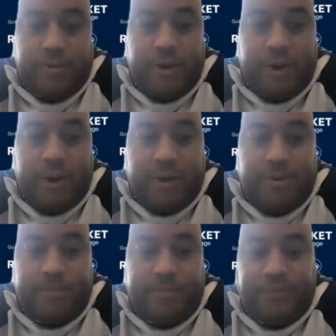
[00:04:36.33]

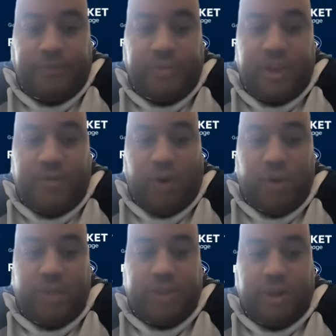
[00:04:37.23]
I've
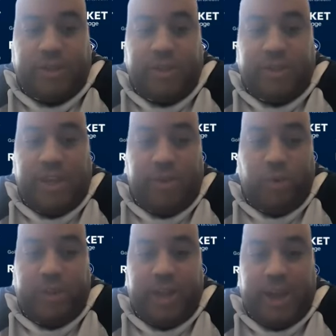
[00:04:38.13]
always thought this team
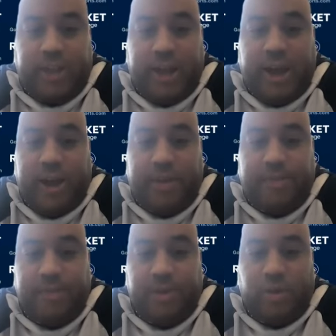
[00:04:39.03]
would take time,
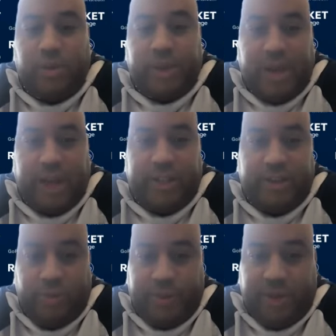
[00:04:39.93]
you know, with a lot of
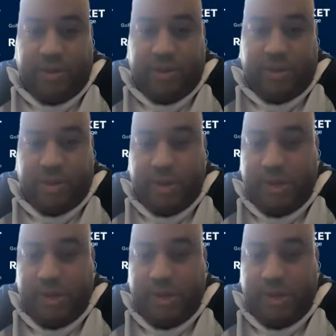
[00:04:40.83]
new pieces,